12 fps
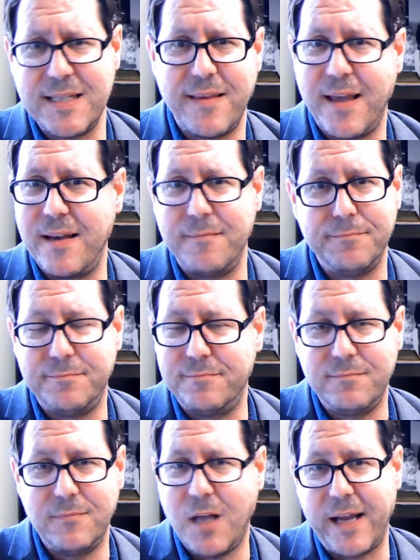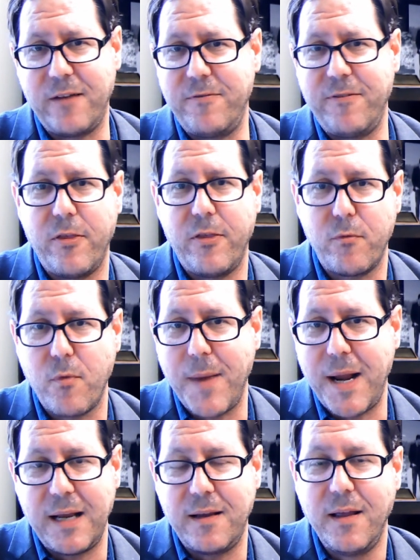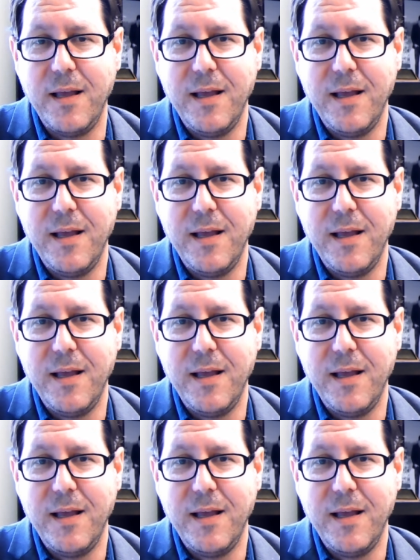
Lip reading: and then I could fill in the remaining